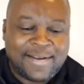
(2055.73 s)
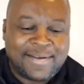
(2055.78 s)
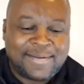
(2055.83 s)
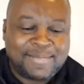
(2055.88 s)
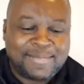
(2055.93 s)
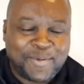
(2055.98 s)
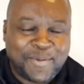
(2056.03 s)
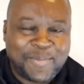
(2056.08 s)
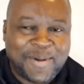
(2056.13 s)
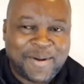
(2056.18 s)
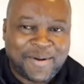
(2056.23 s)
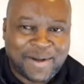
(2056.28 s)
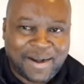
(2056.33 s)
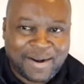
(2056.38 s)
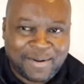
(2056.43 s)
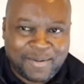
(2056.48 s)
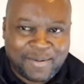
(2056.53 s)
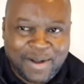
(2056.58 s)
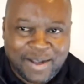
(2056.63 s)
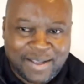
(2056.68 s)
Murumana
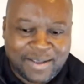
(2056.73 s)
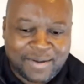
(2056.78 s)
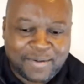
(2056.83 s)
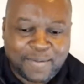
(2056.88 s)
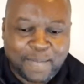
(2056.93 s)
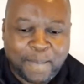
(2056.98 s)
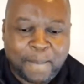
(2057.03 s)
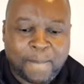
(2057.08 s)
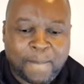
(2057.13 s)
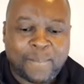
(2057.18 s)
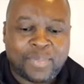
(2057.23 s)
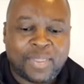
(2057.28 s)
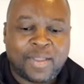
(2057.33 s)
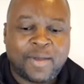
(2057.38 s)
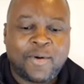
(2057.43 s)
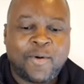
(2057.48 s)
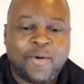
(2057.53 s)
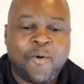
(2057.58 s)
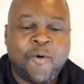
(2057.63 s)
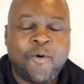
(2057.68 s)

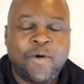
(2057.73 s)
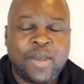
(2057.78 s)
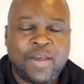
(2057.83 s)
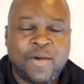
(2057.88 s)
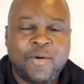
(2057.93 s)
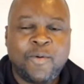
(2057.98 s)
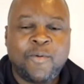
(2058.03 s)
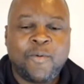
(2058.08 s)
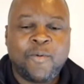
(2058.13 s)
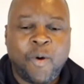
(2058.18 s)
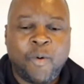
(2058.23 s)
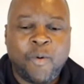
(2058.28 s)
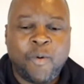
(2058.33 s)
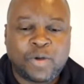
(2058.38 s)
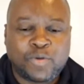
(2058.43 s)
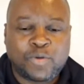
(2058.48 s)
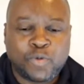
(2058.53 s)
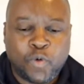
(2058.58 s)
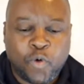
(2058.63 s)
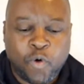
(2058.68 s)
or
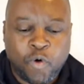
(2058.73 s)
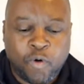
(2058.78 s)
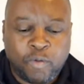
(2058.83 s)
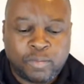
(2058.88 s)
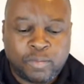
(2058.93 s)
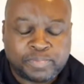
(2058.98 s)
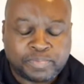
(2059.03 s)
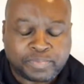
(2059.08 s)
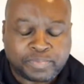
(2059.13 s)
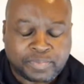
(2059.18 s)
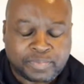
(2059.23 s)
what we call,